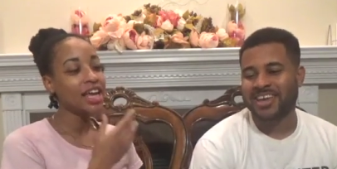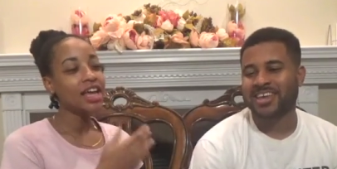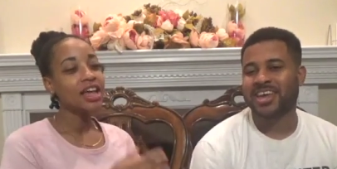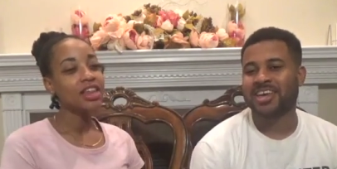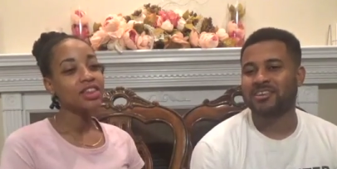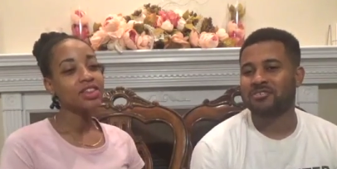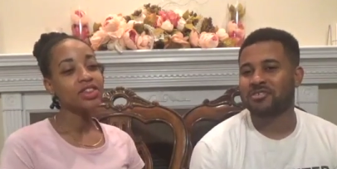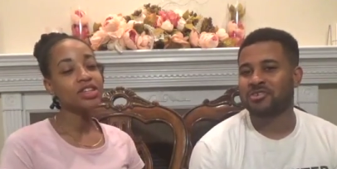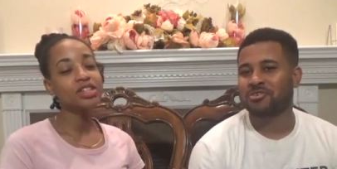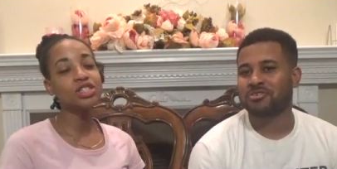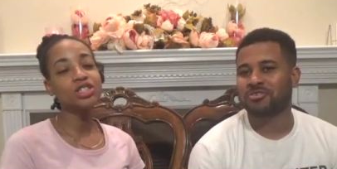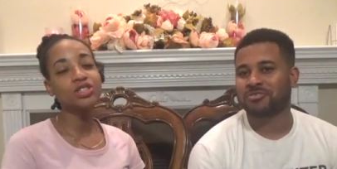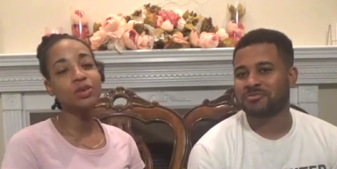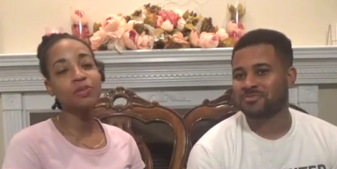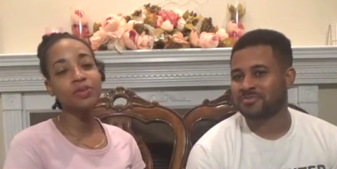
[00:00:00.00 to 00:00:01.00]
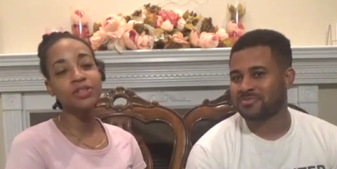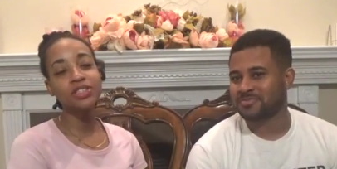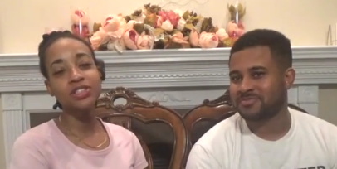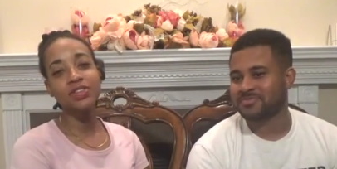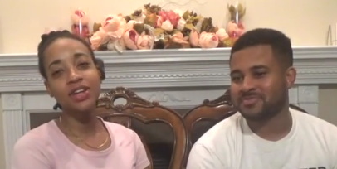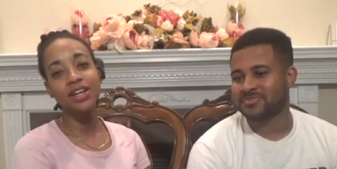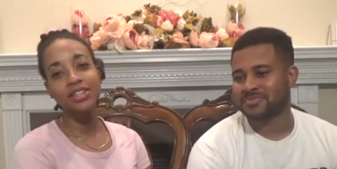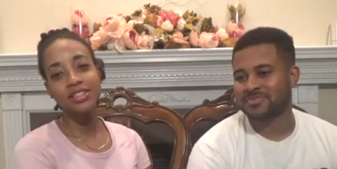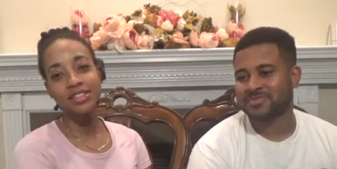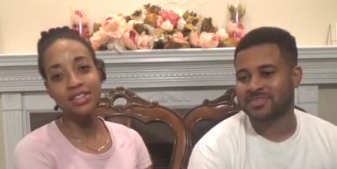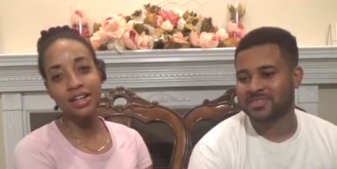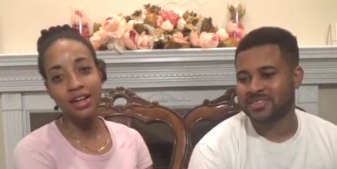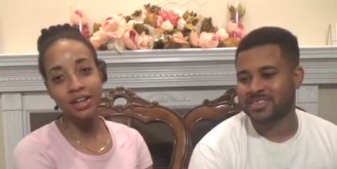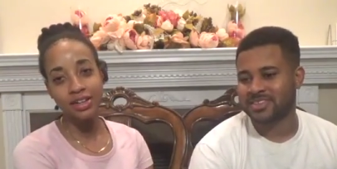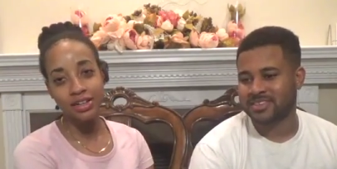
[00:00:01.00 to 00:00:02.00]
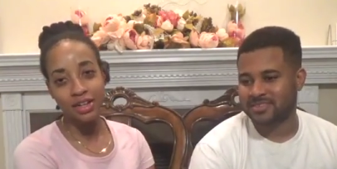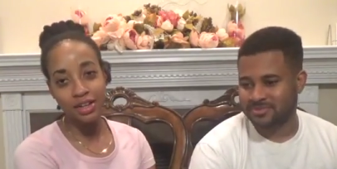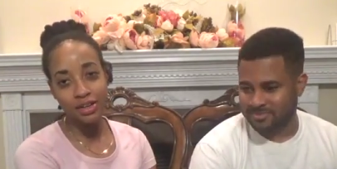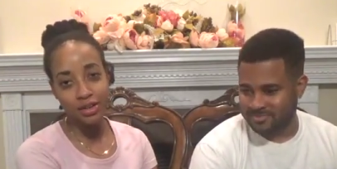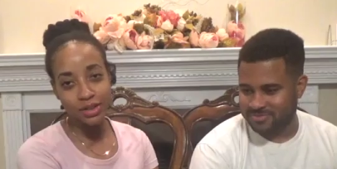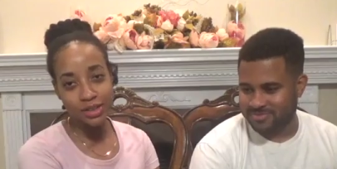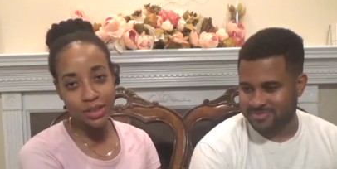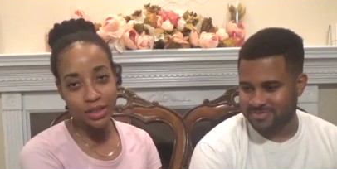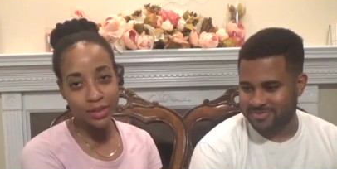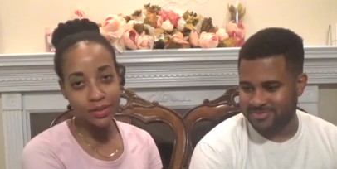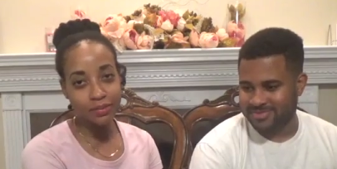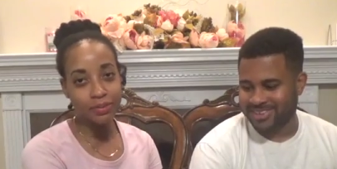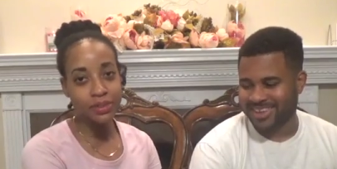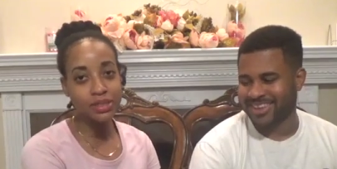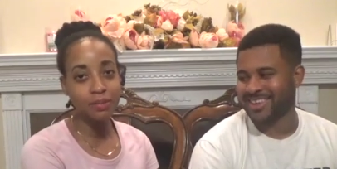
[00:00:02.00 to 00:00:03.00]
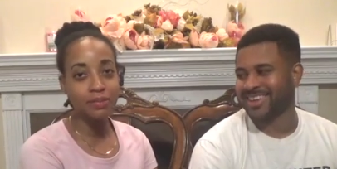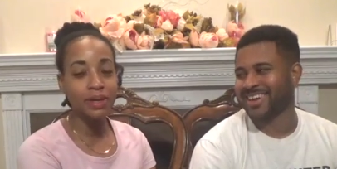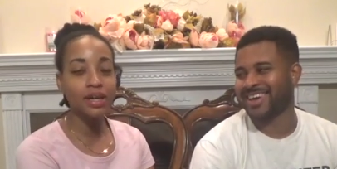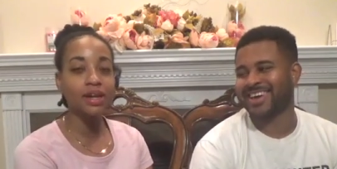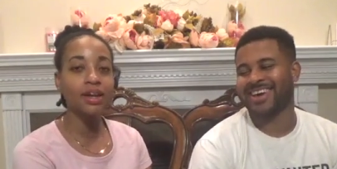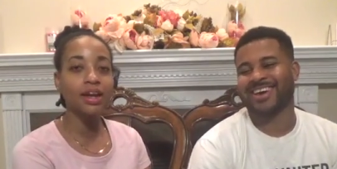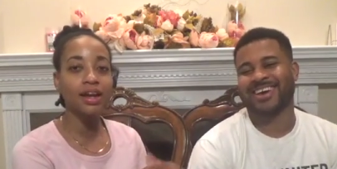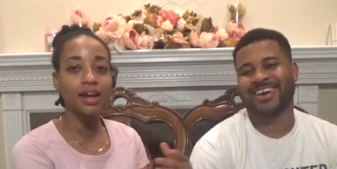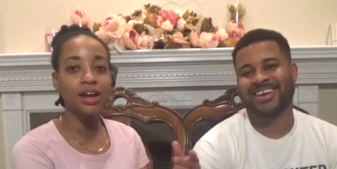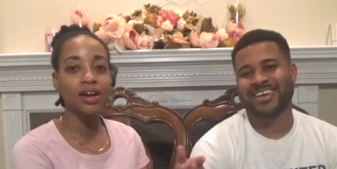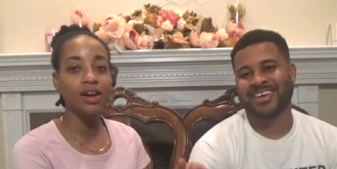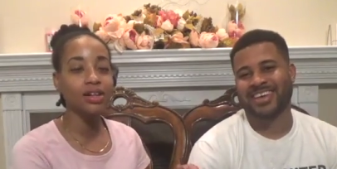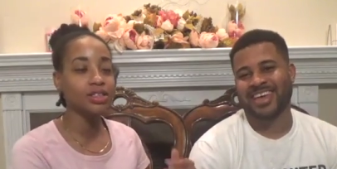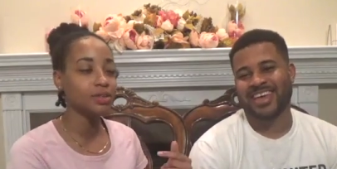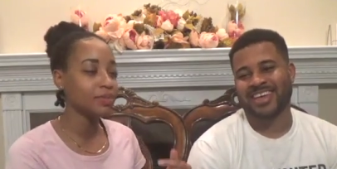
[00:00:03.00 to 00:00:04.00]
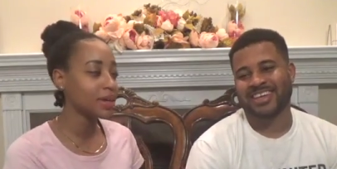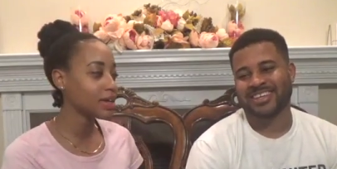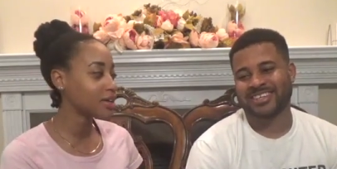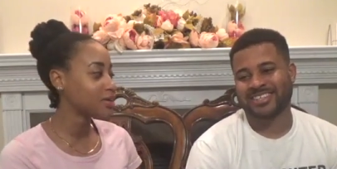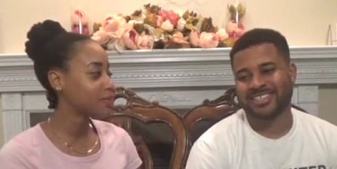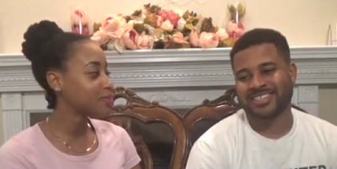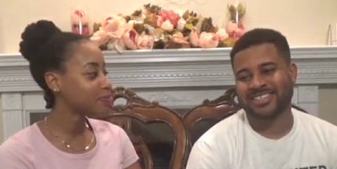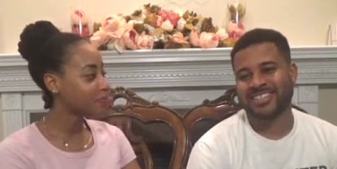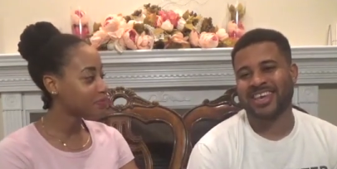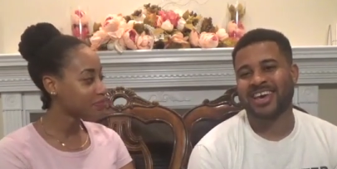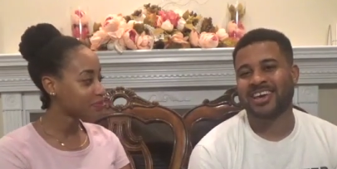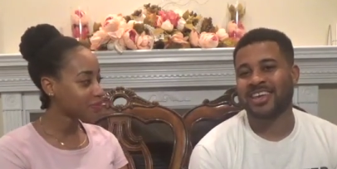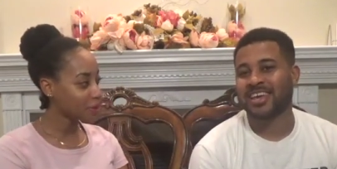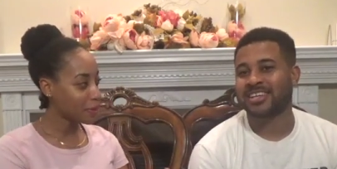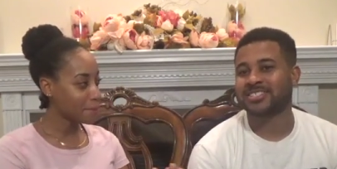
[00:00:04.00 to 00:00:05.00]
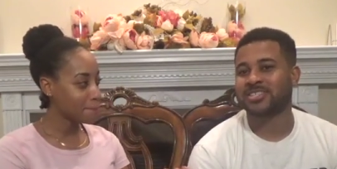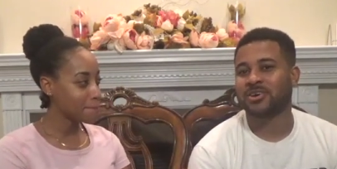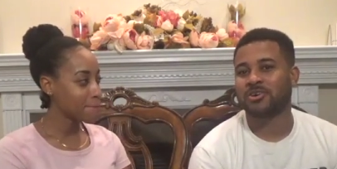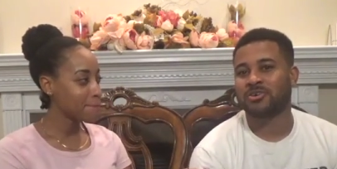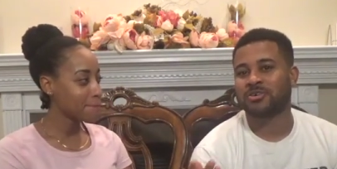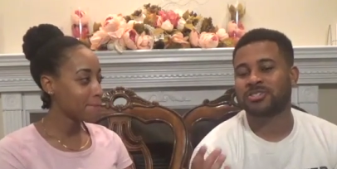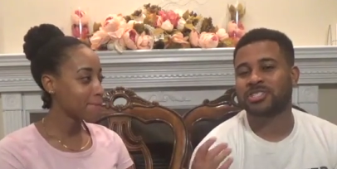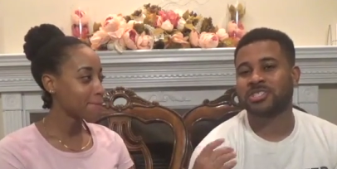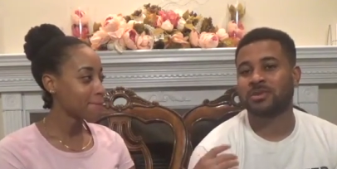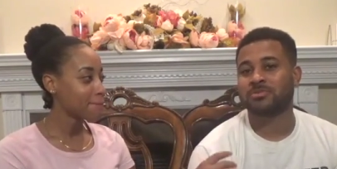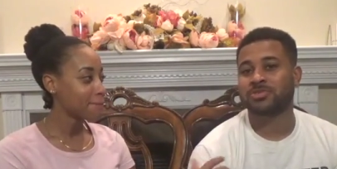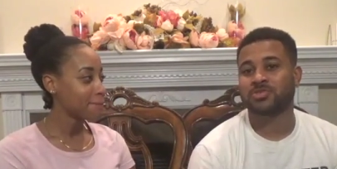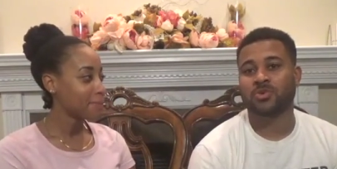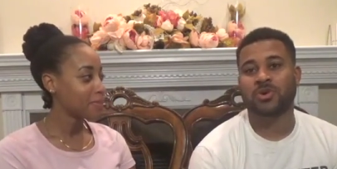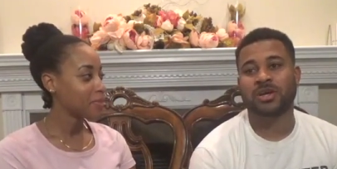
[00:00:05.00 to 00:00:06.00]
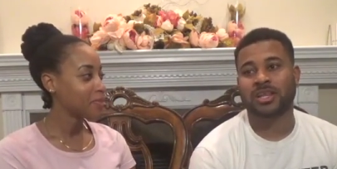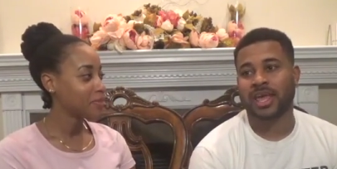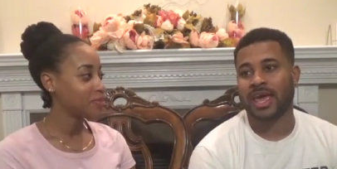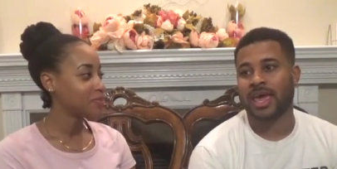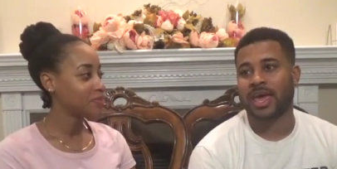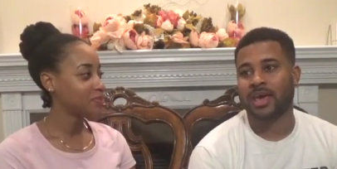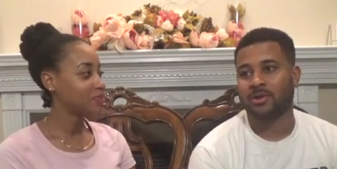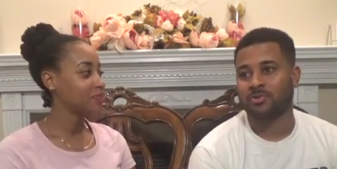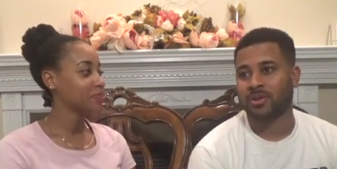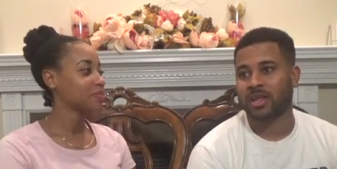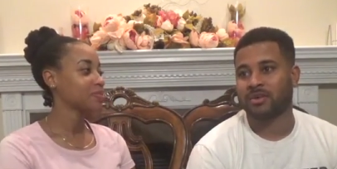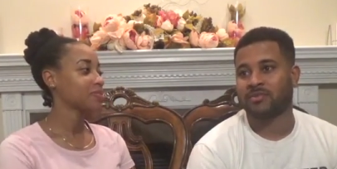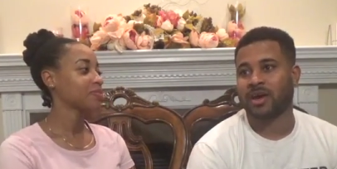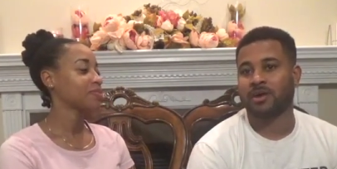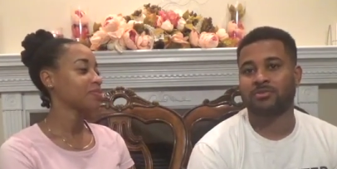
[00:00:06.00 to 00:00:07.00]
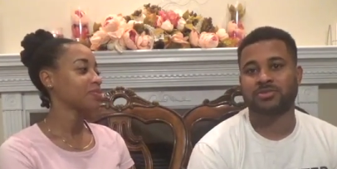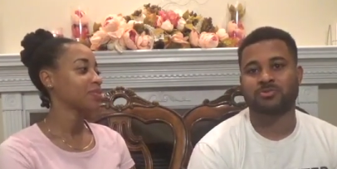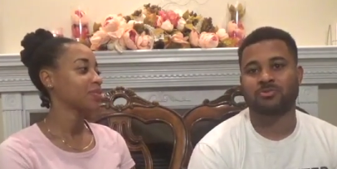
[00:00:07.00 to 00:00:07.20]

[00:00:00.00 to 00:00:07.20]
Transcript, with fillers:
Speaker 1: yeah you, the stripper stretch, y'all y'all girls know. Put your butt in the air, arch your back. Yeah, yeah. So
Speaker 2: she was doing that, whatever. I was